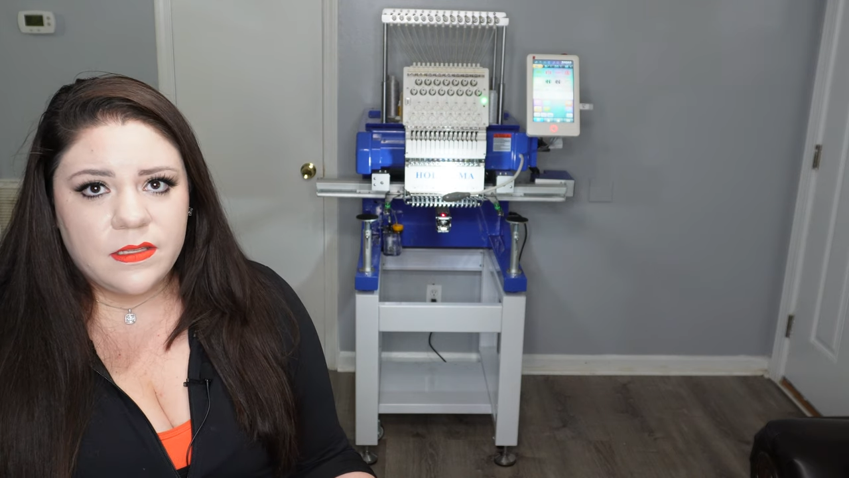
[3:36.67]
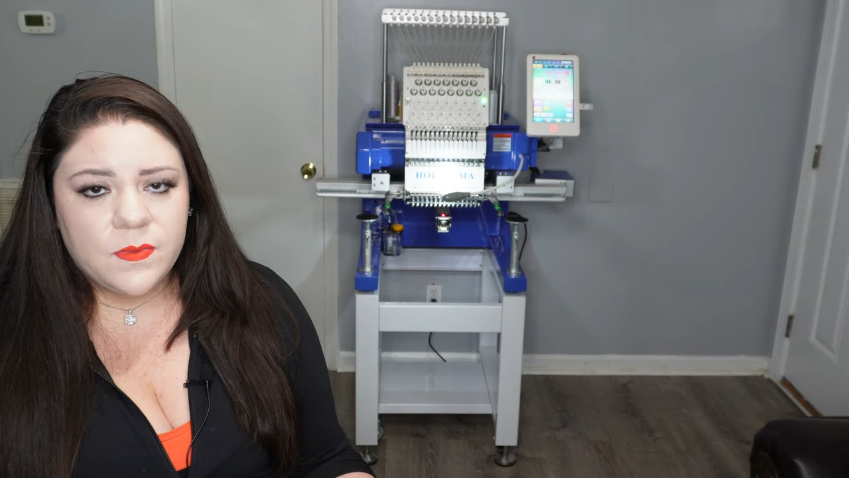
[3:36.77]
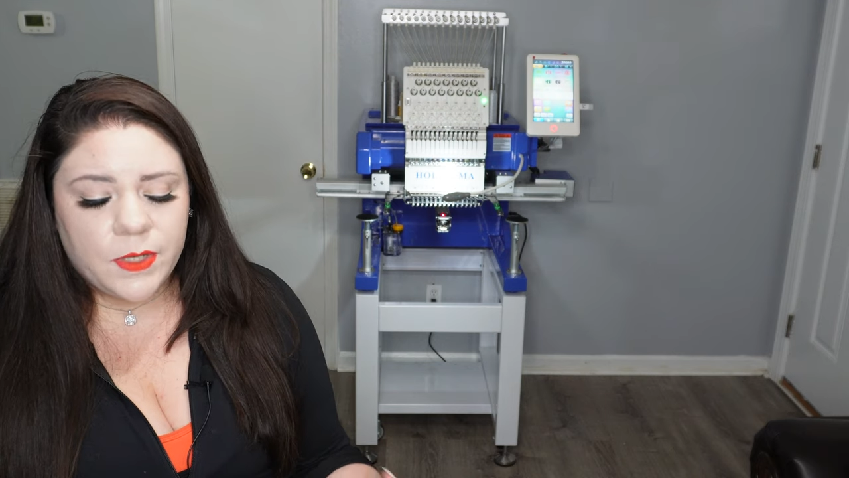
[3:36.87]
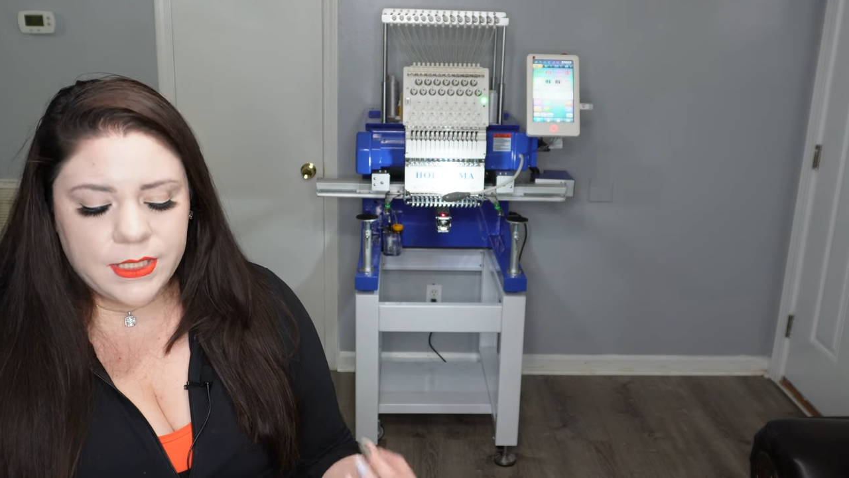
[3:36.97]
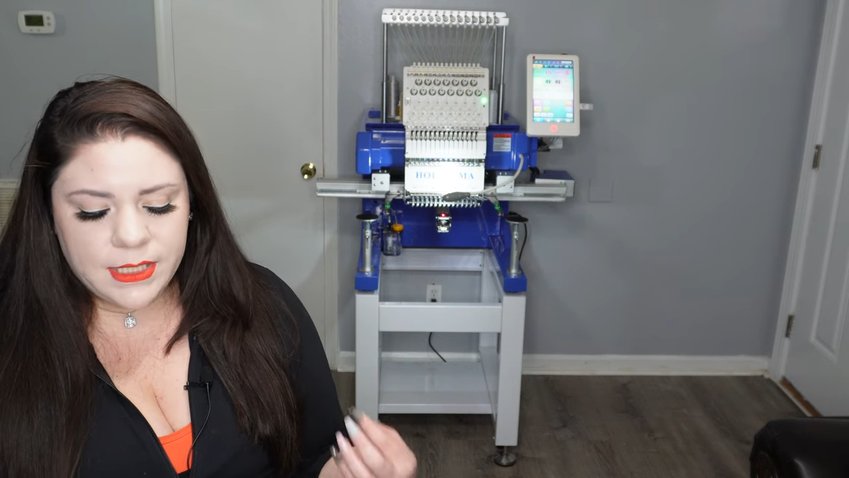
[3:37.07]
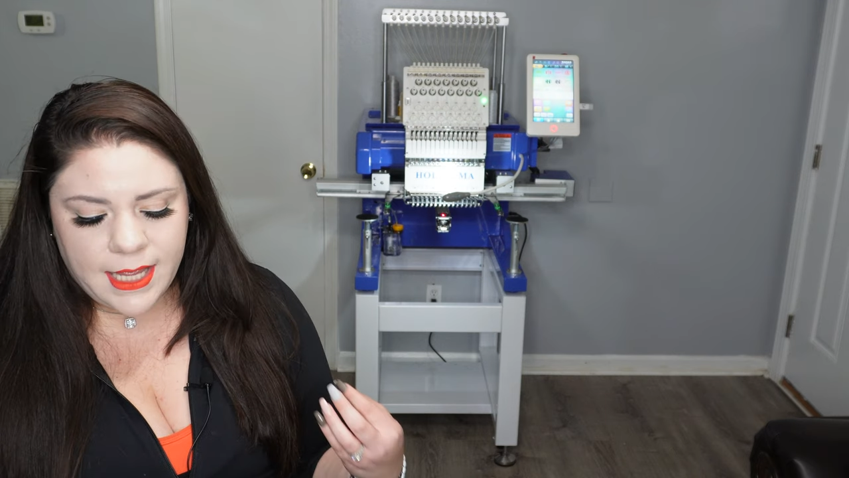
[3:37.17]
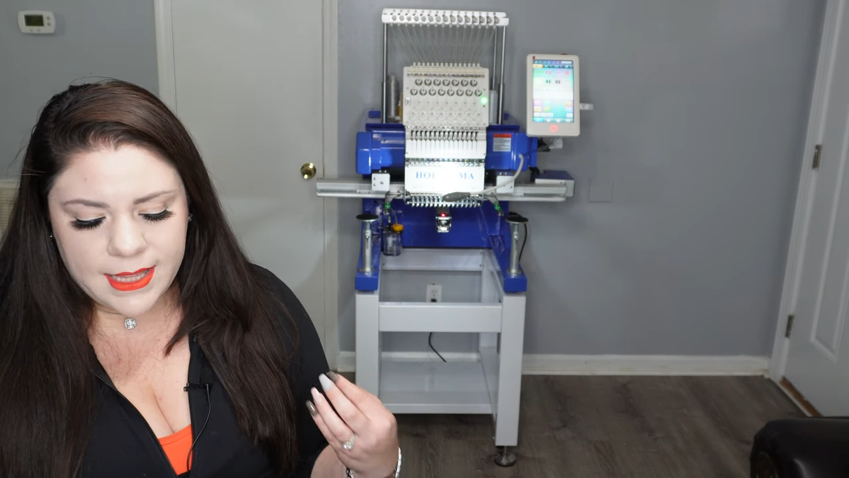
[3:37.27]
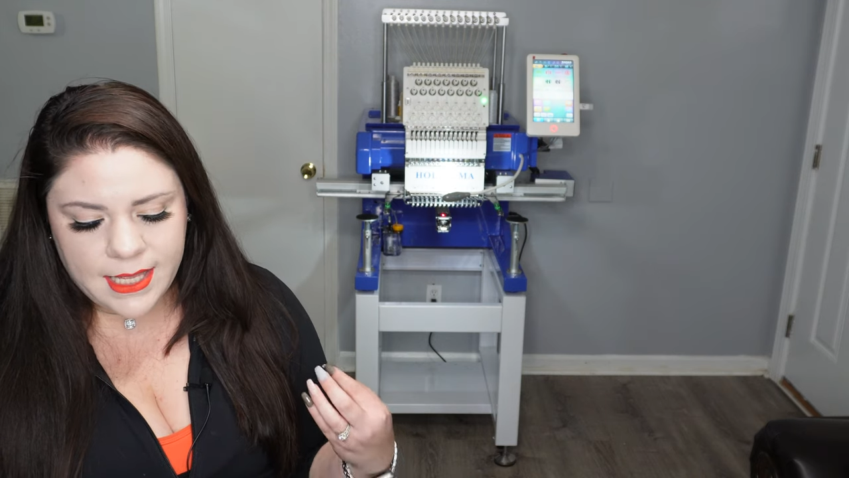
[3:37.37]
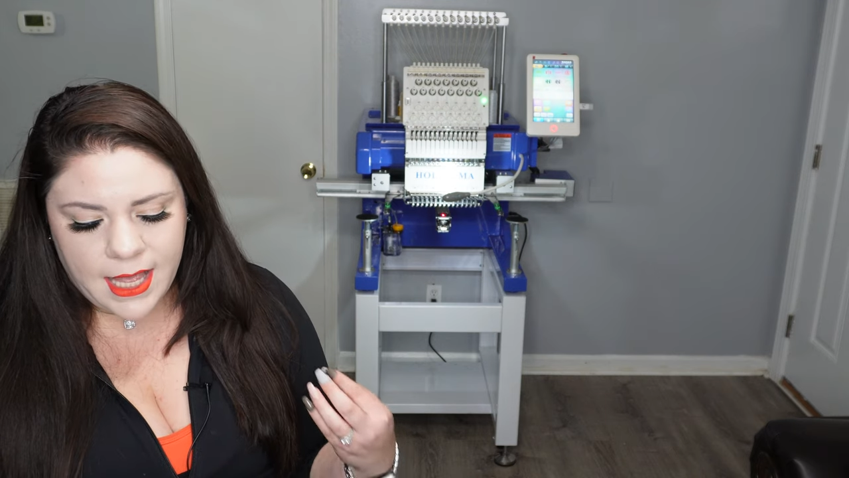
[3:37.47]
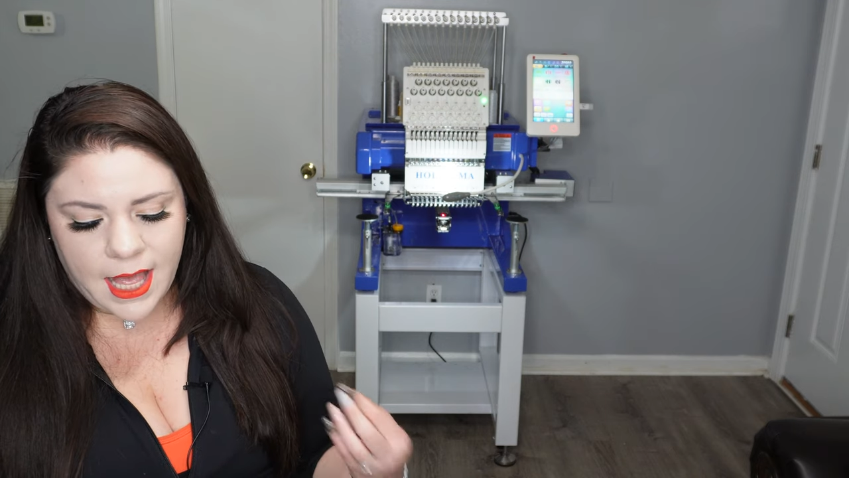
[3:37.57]
this point to
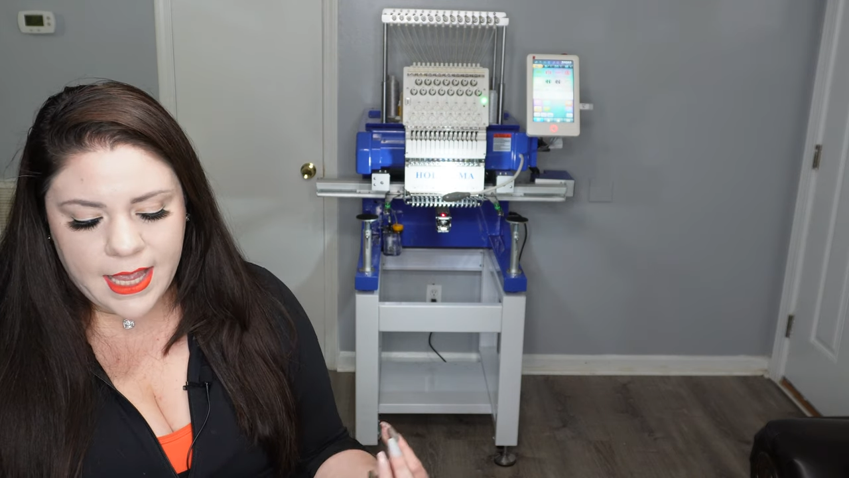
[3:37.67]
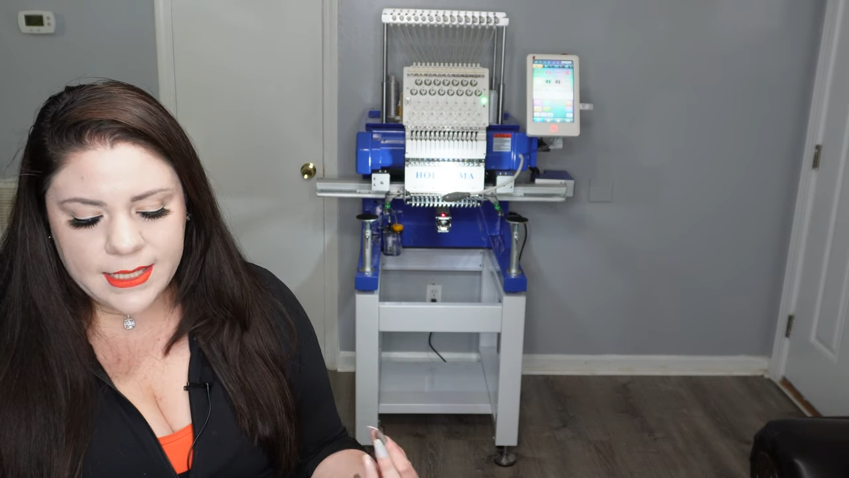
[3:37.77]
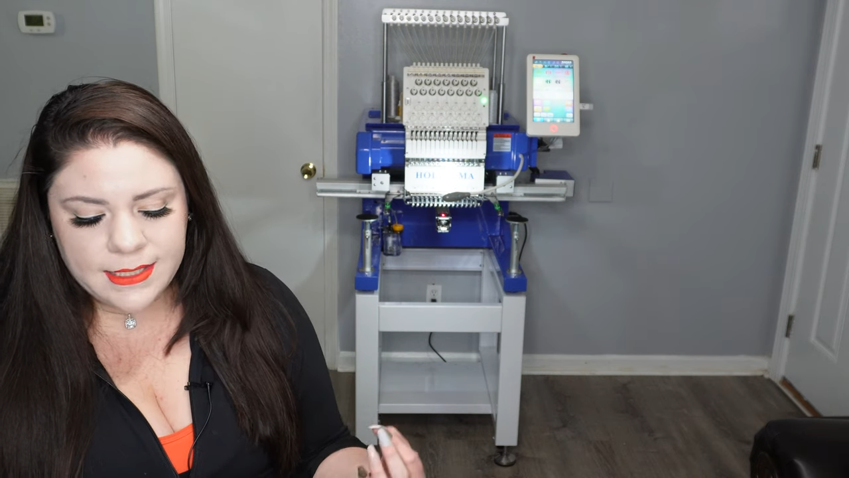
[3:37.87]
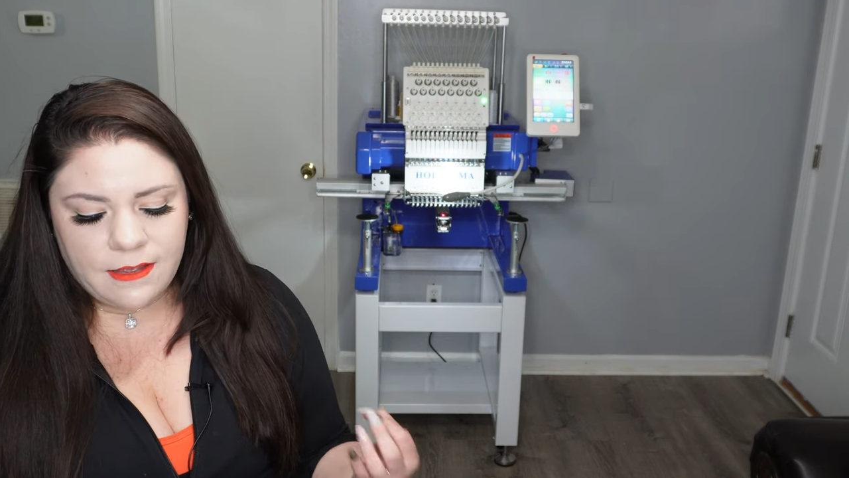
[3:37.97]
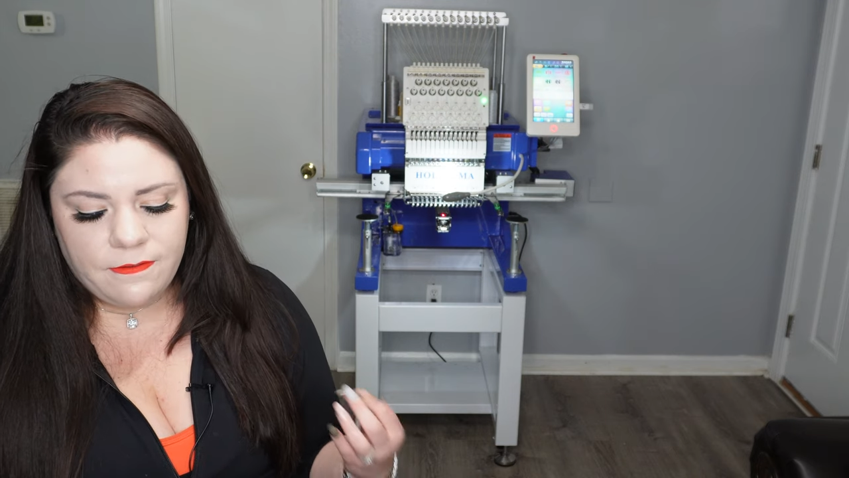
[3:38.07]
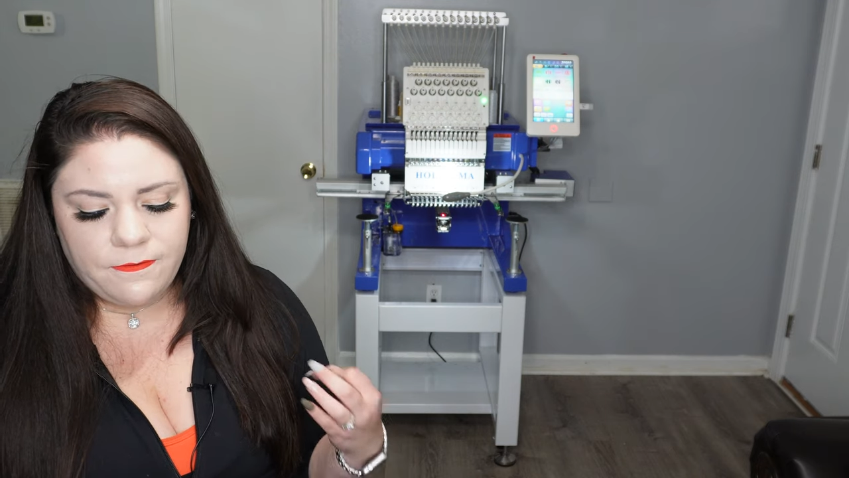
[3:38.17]
get the I S F